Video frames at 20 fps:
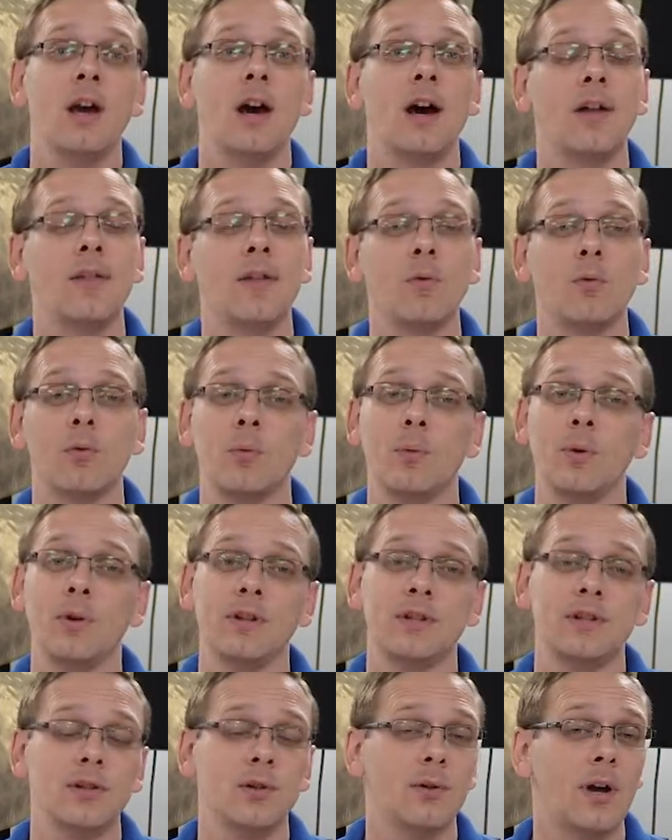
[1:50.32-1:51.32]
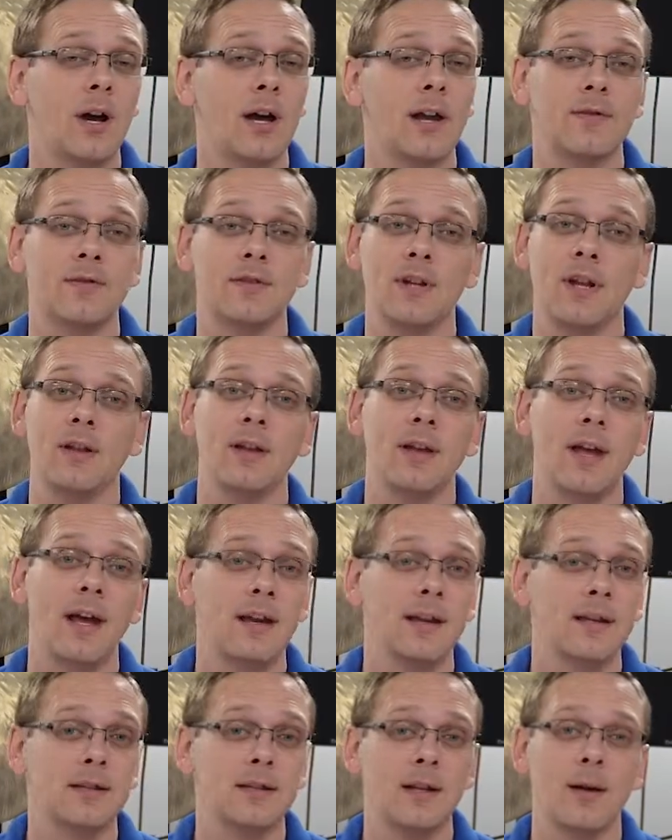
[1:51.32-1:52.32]
Uh, they were really still kind of selling
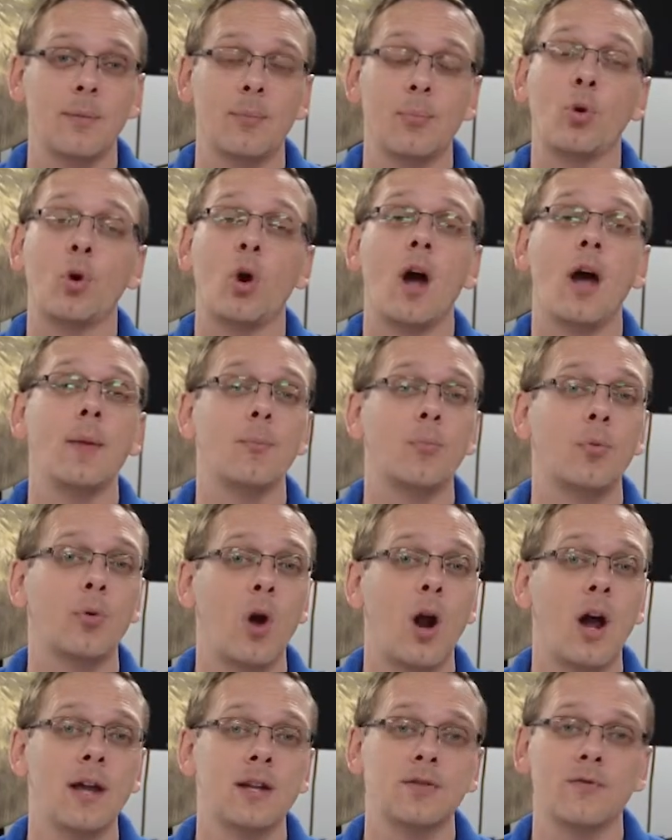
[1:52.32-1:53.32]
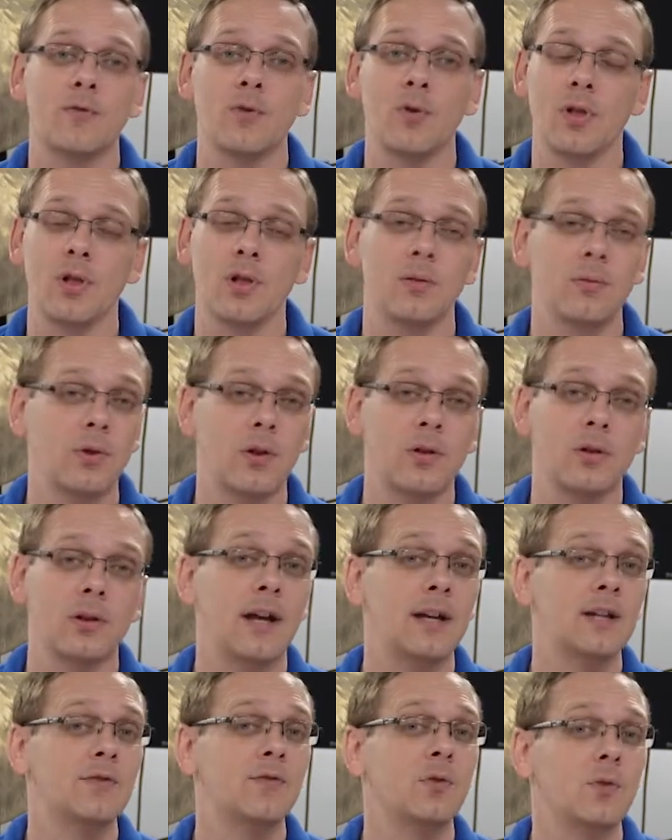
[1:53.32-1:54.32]
at its uh, prime price for the, you know, the
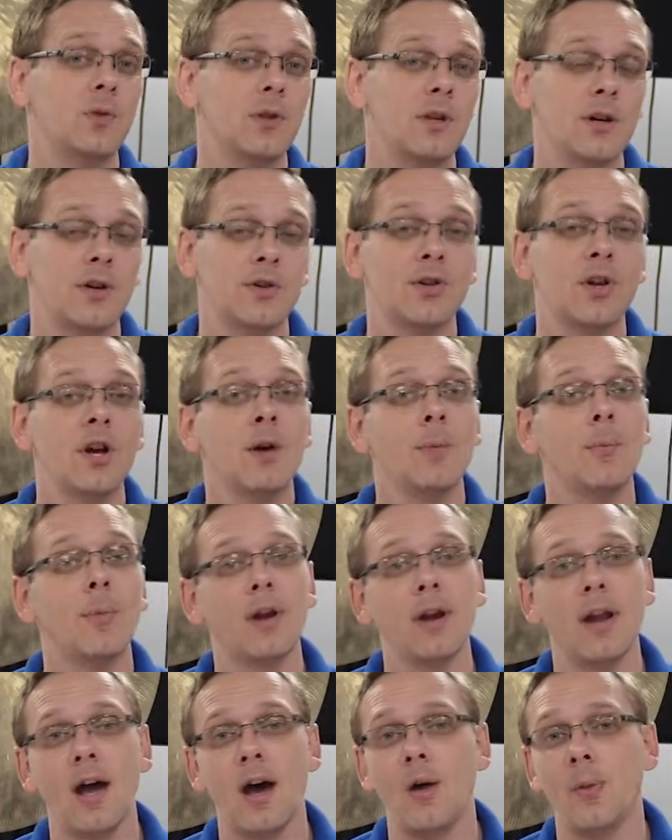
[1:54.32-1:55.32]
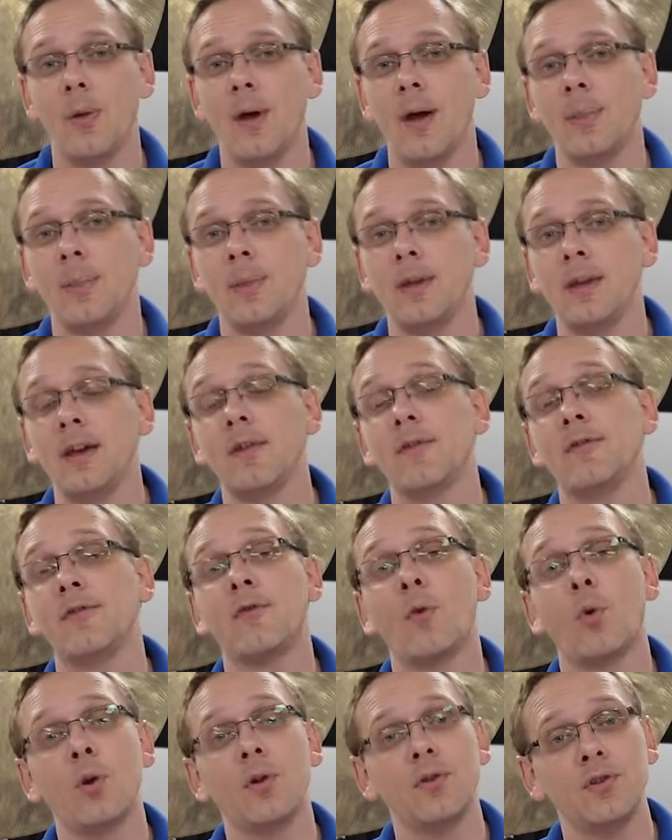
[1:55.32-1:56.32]
last few years. But now that the uh,
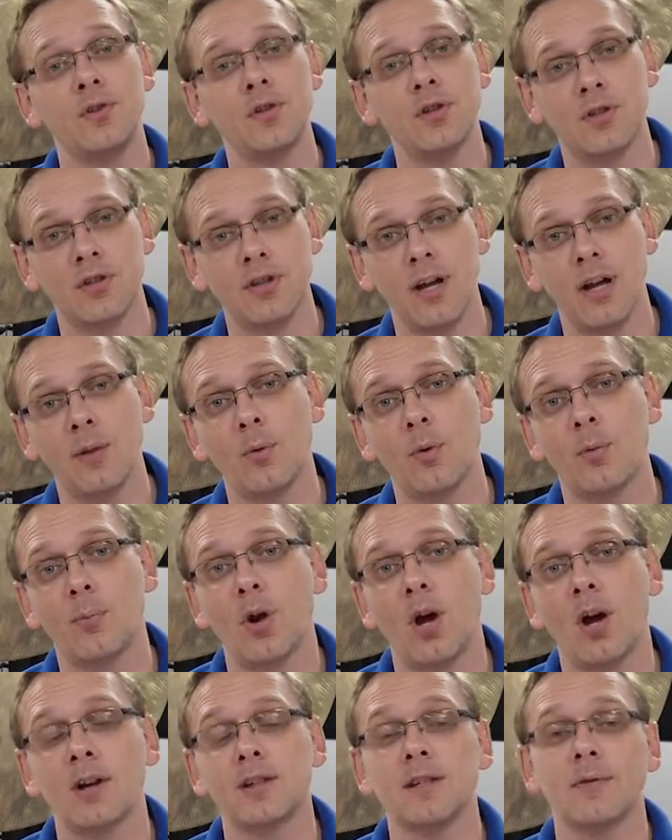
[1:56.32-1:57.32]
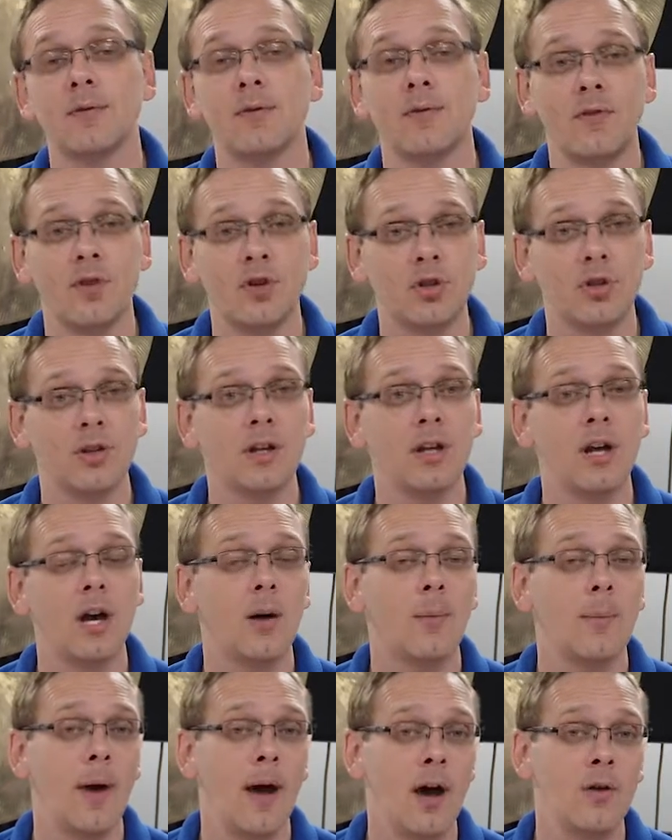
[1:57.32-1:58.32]
fourth gen scalable procs have officially
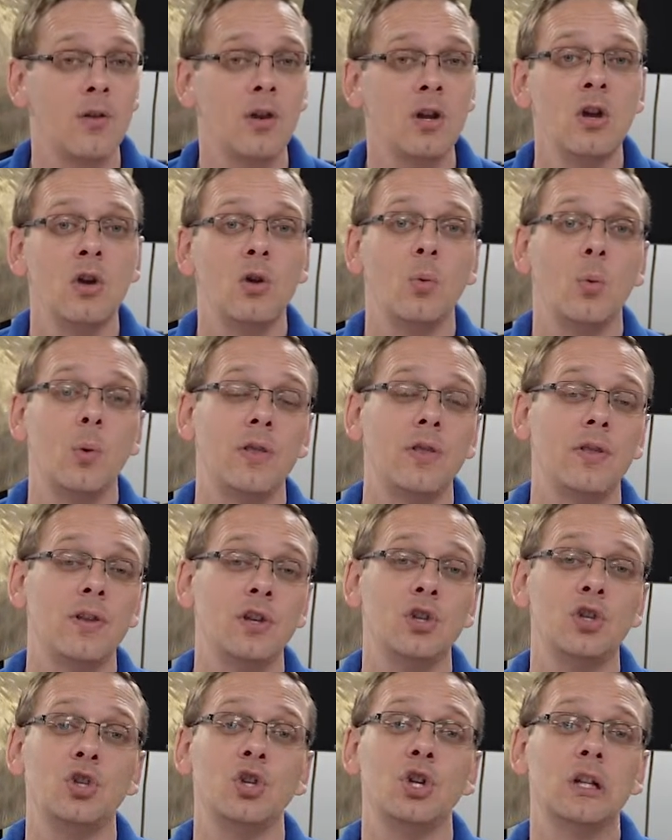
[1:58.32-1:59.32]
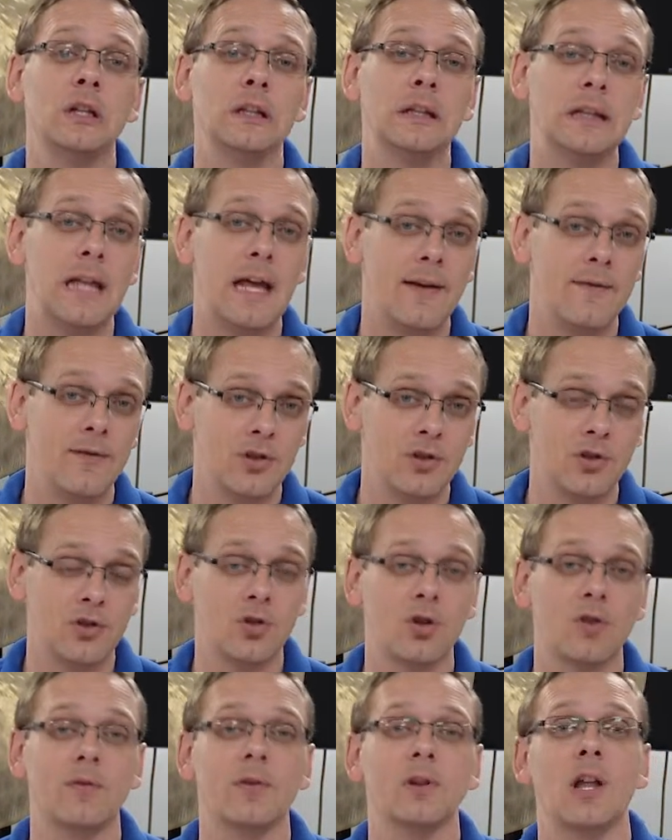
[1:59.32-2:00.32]
come out with the Gen 11
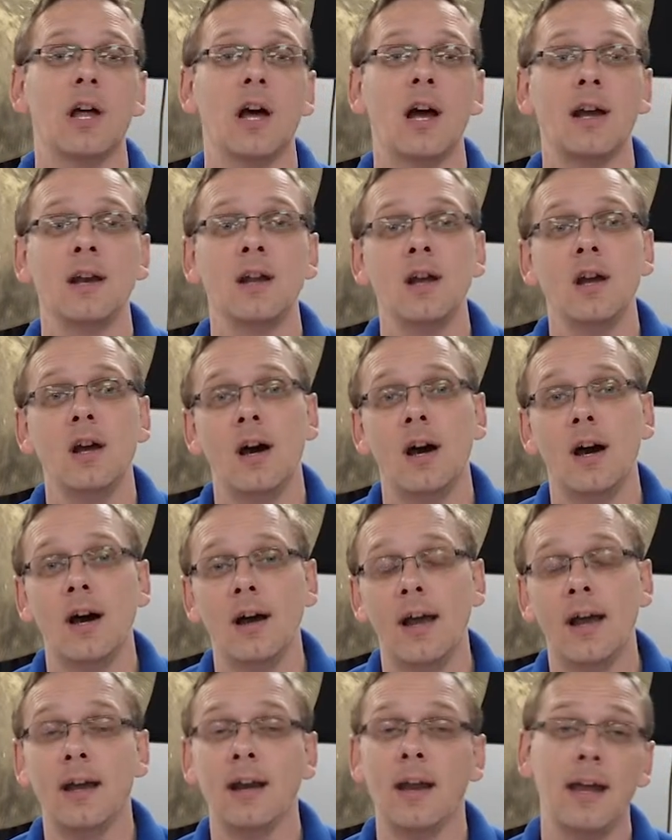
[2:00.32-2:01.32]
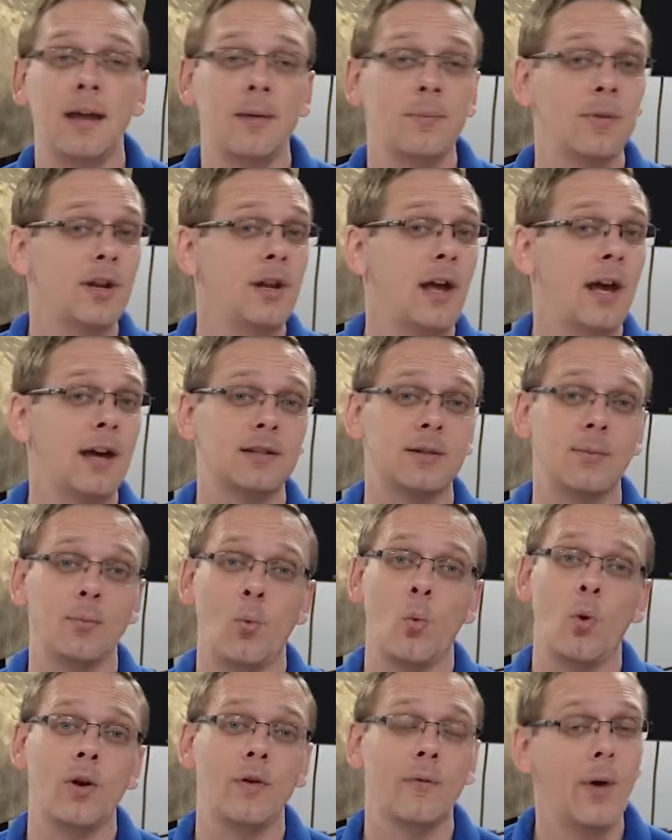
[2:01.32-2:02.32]
server line, uh, and AMD has some
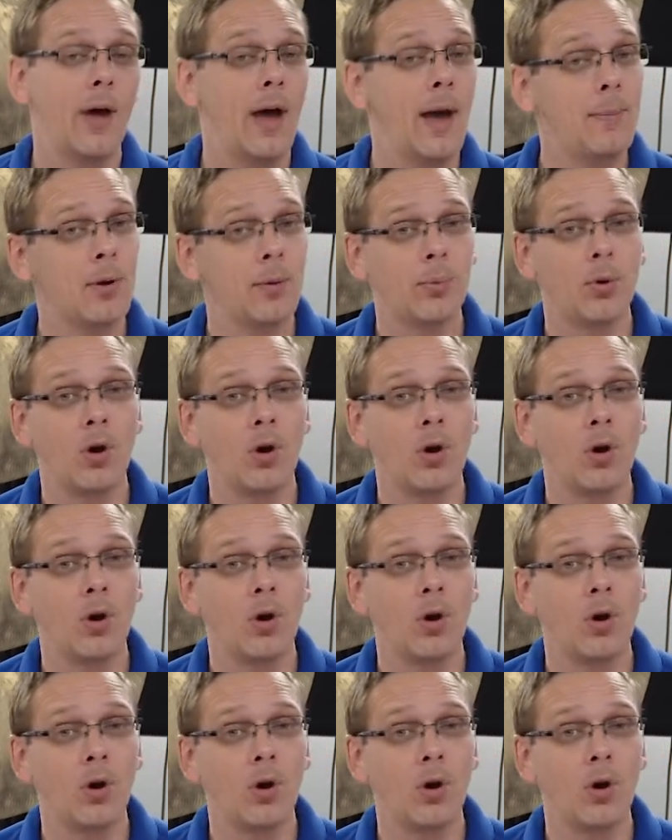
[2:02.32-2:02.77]
wonderful EPYC